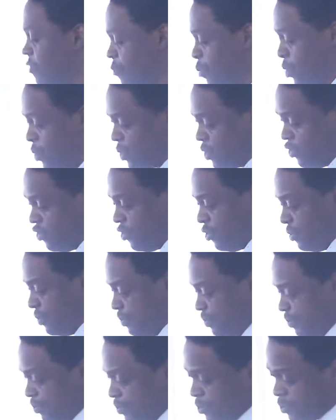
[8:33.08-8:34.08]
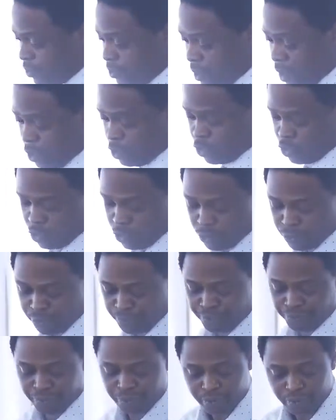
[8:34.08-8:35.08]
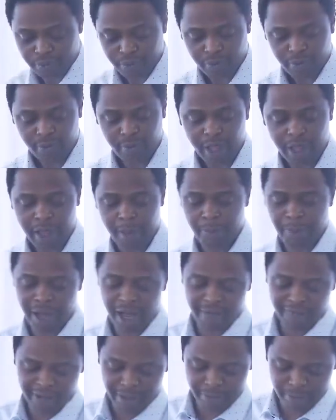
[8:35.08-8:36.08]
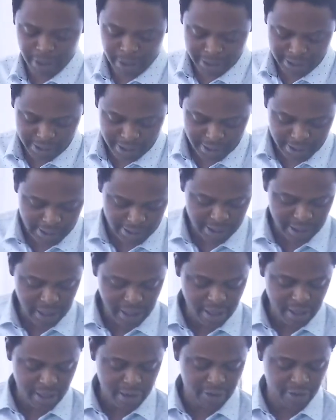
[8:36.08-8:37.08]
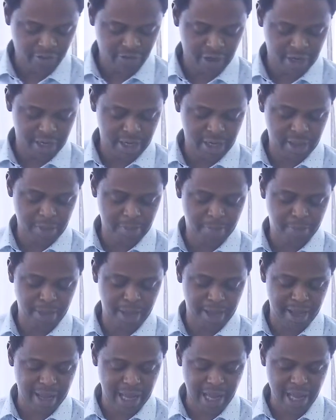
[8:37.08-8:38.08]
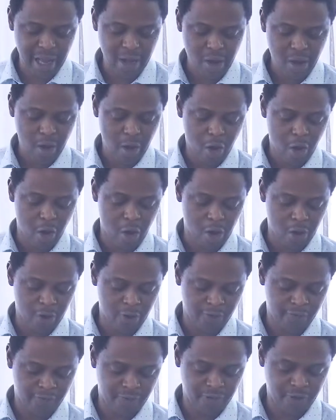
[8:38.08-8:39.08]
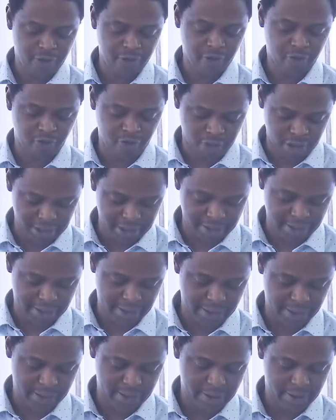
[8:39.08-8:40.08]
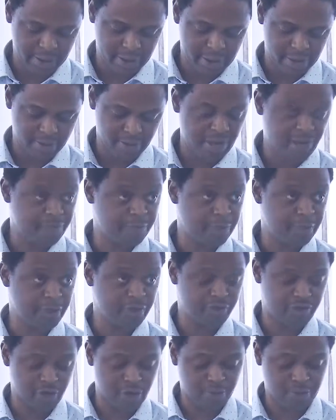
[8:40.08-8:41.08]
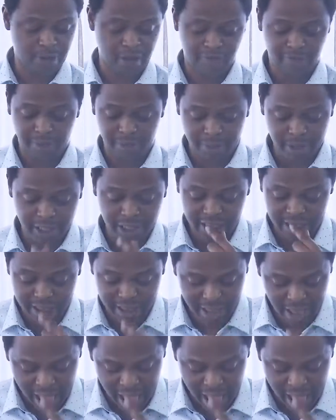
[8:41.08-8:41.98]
of position. Two, power of abilities. Three, power of grace. Power of position, power of abilities,